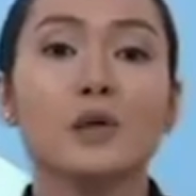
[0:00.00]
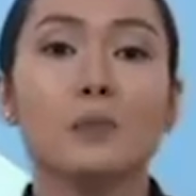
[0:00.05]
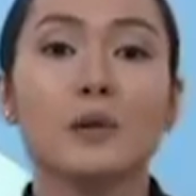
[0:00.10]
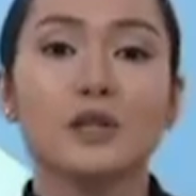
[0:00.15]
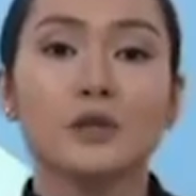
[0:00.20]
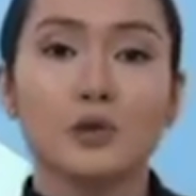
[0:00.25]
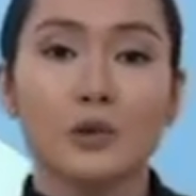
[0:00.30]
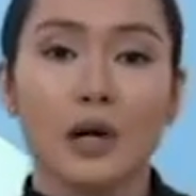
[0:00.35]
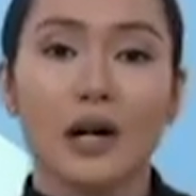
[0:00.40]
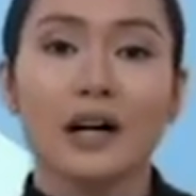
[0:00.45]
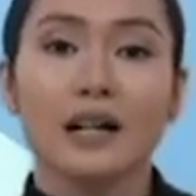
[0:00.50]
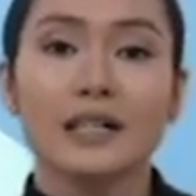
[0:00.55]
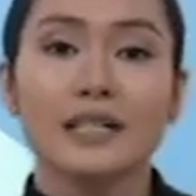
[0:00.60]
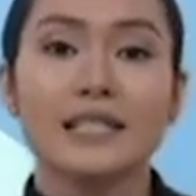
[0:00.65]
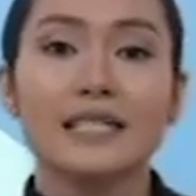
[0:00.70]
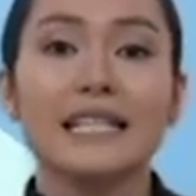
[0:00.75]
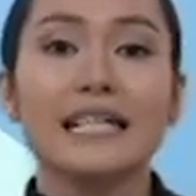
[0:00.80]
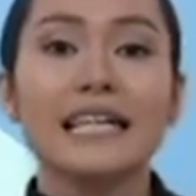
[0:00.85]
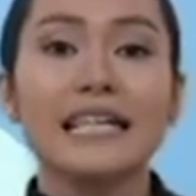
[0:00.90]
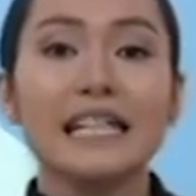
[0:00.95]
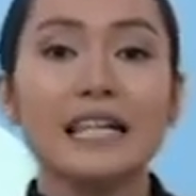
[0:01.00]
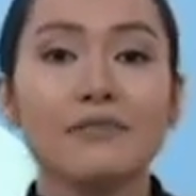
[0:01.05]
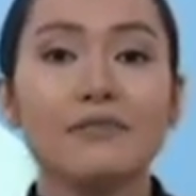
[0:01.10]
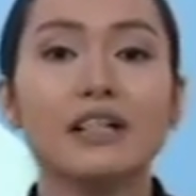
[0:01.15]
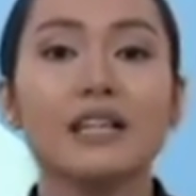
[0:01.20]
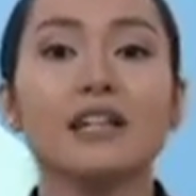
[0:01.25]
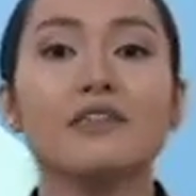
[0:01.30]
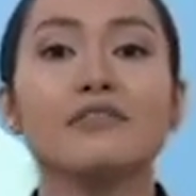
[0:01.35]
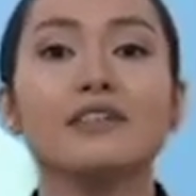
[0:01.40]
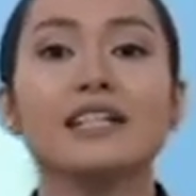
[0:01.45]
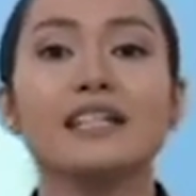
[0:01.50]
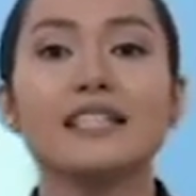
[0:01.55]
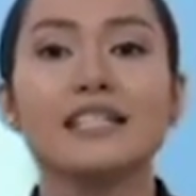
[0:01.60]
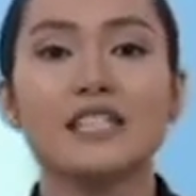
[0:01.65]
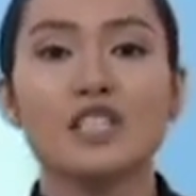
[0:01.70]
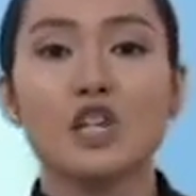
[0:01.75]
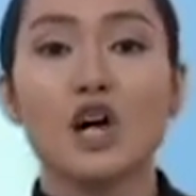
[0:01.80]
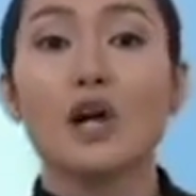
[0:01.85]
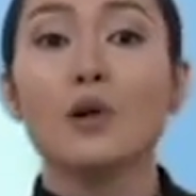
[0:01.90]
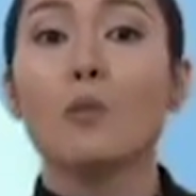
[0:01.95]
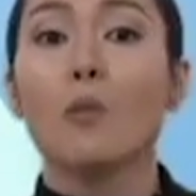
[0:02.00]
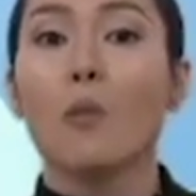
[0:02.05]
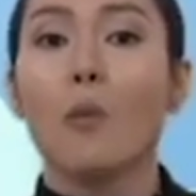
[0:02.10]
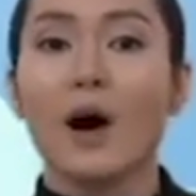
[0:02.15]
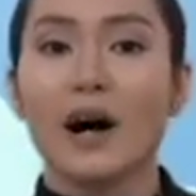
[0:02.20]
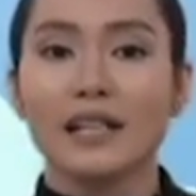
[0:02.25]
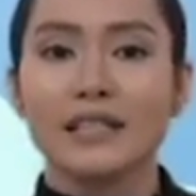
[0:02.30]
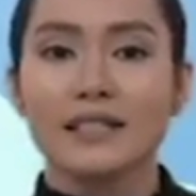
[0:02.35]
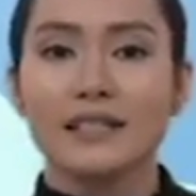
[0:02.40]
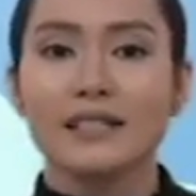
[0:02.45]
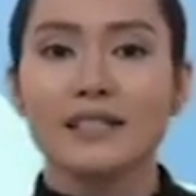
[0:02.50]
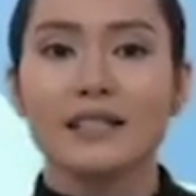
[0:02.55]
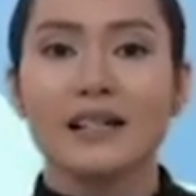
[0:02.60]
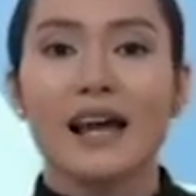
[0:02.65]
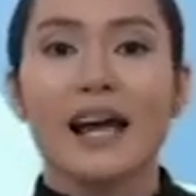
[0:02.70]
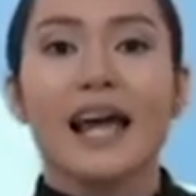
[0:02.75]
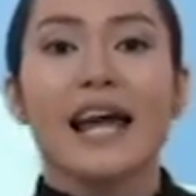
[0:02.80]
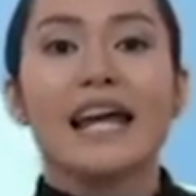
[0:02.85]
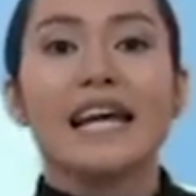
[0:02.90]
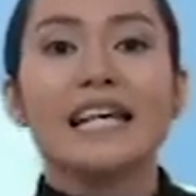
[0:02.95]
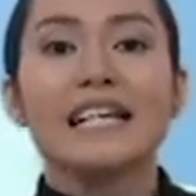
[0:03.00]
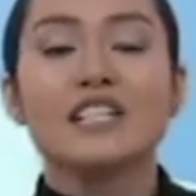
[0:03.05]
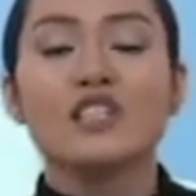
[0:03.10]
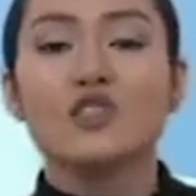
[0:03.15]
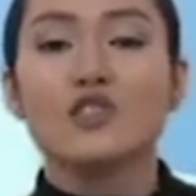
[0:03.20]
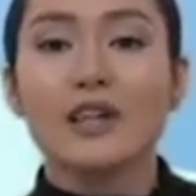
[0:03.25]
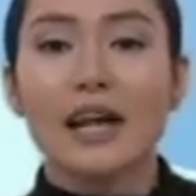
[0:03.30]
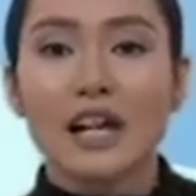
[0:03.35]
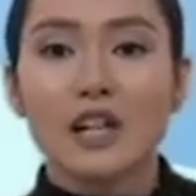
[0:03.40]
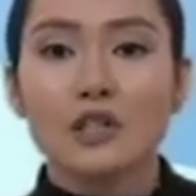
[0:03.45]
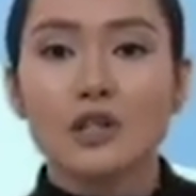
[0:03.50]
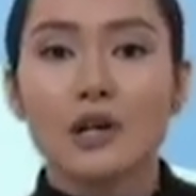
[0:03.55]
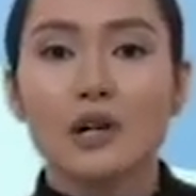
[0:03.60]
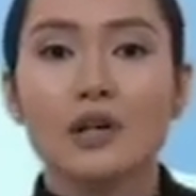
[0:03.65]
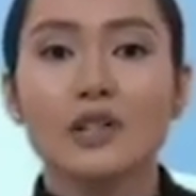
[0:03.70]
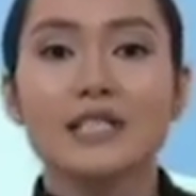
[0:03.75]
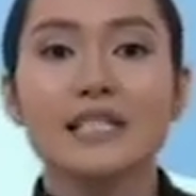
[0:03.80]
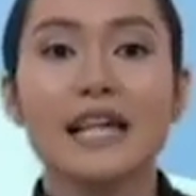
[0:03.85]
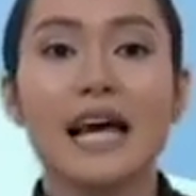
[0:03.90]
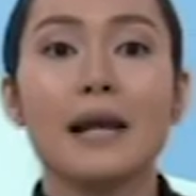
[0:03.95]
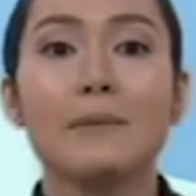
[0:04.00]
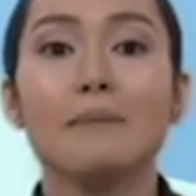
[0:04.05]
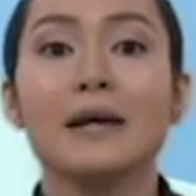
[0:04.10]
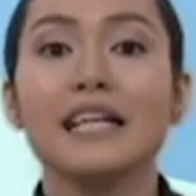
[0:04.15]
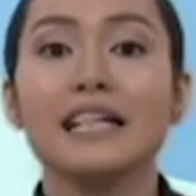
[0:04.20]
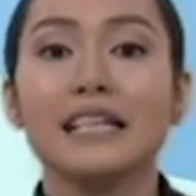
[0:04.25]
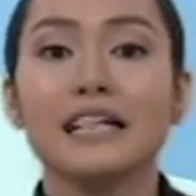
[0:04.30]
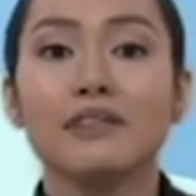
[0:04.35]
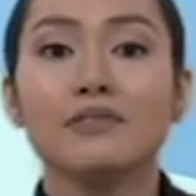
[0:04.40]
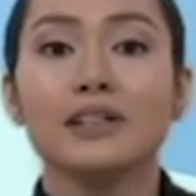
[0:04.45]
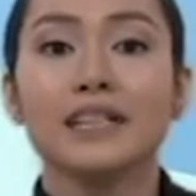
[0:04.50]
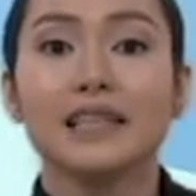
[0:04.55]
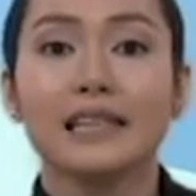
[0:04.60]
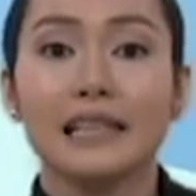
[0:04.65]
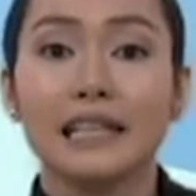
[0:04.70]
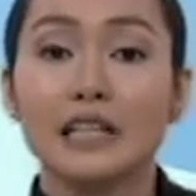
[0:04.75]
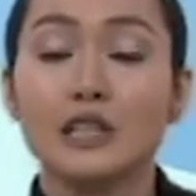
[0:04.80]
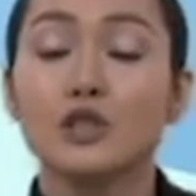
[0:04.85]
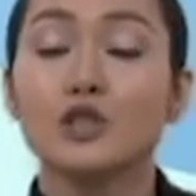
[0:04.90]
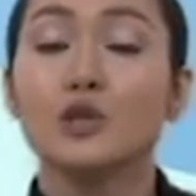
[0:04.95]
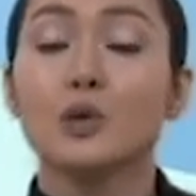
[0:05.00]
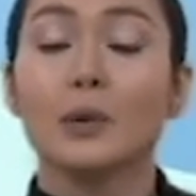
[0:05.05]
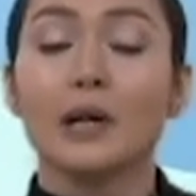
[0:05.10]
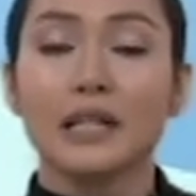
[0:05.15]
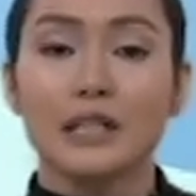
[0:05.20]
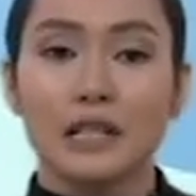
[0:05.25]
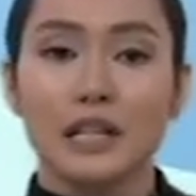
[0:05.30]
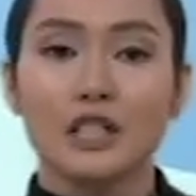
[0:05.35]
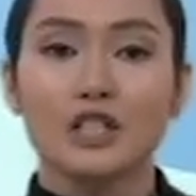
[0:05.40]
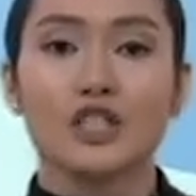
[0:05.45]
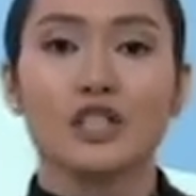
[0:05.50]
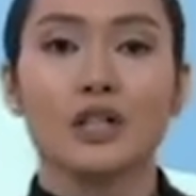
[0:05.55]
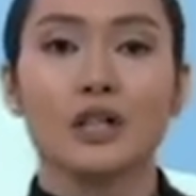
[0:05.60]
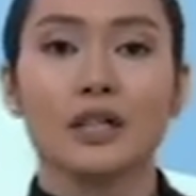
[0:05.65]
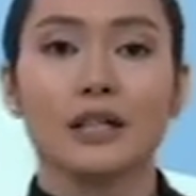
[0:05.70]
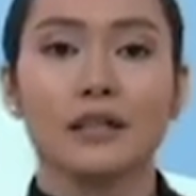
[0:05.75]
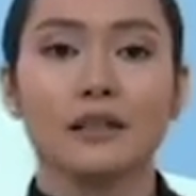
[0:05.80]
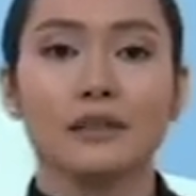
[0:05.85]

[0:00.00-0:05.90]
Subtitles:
with drugs, even if it is done once, is dangerous and may even lead to addiction.